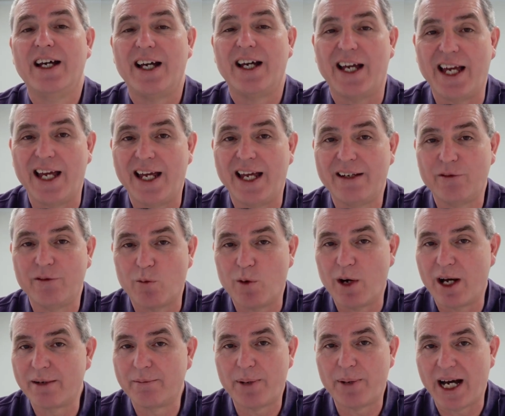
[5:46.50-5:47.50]
and
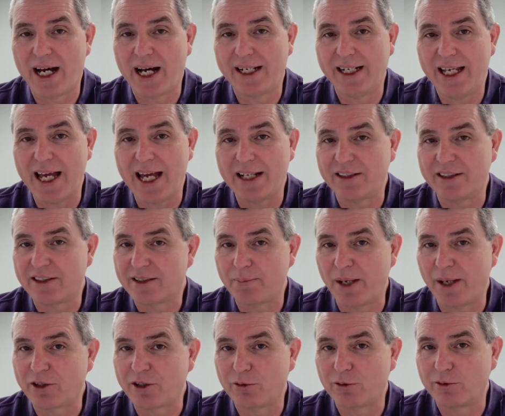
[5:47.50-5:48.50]
one party had
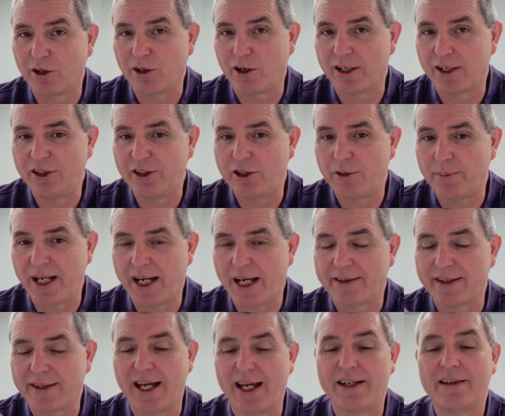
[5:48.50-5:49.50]
special knowledge about
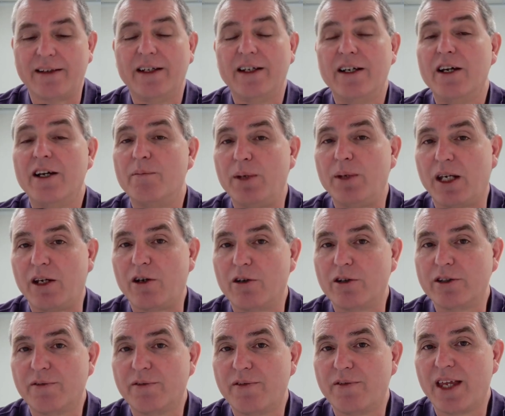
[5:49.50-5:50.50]
that.
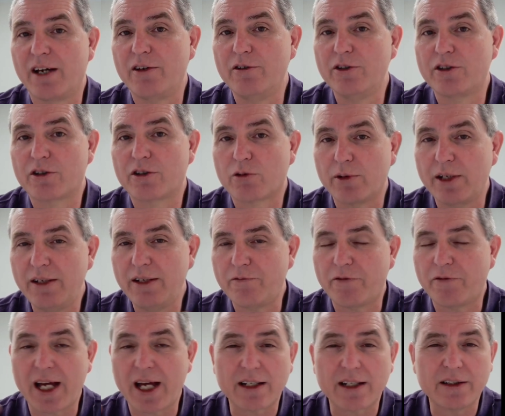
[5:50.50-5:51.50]
Because of those three
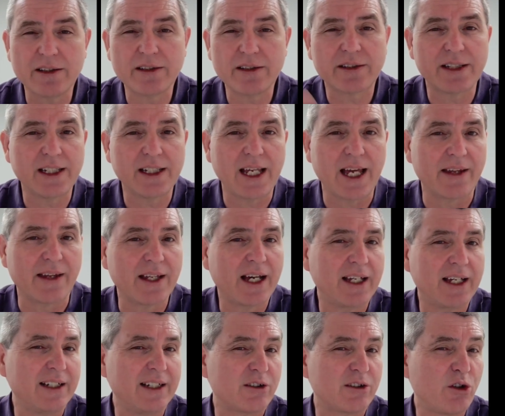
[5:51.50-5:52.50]
factors together,
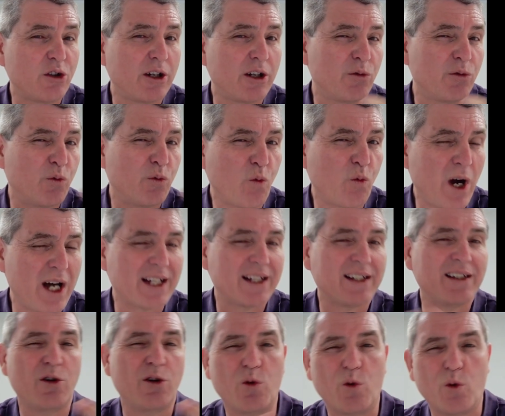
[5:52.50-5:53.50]
it's not
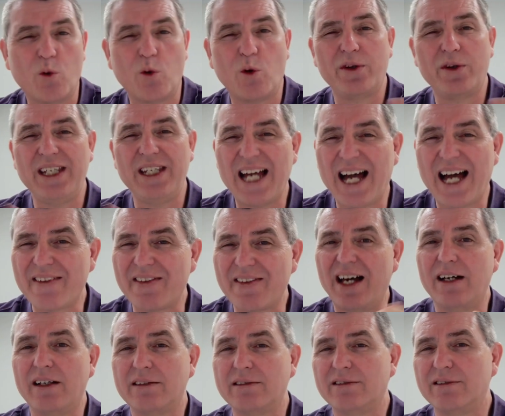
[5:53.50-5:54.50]
one or the
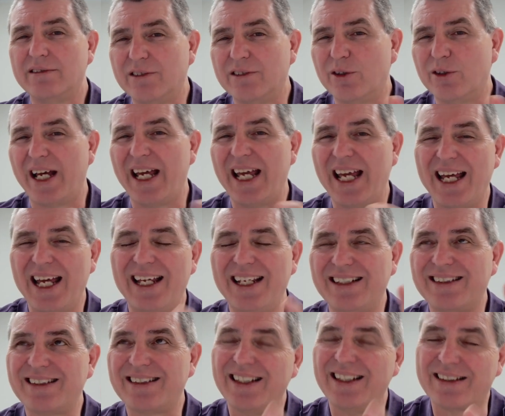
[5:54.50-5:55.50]
other, or
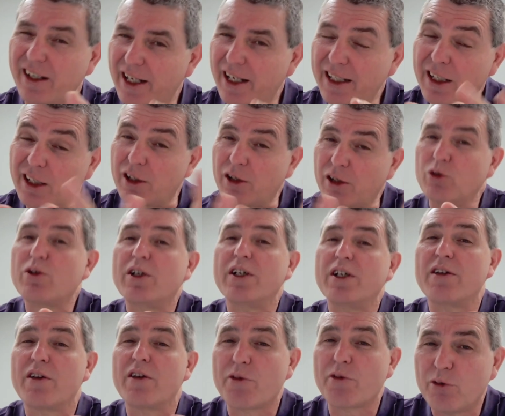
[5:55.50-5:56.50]
it's like you look at
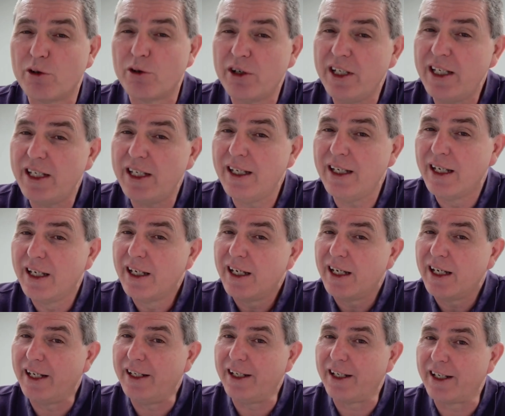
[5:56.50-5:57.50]
the three
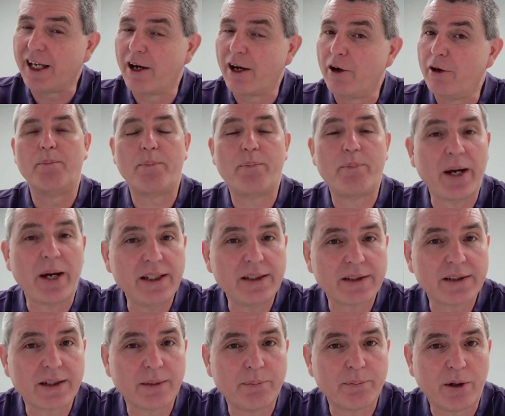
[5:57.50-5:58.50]
and you go,
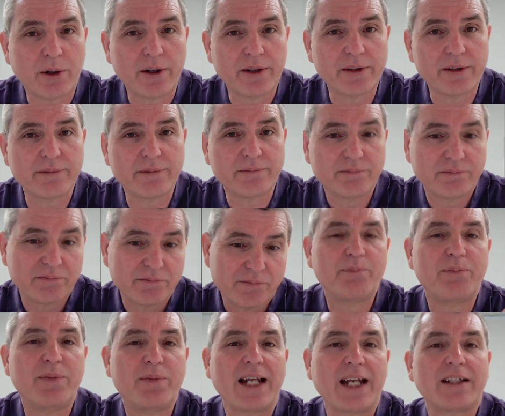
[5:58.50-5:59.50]
based upon
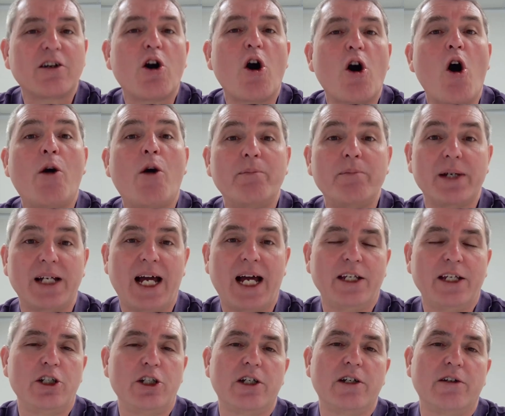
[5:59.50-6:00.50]
that
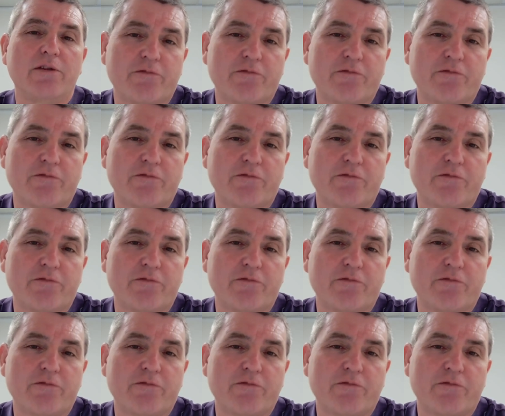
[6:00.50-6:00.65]
combination of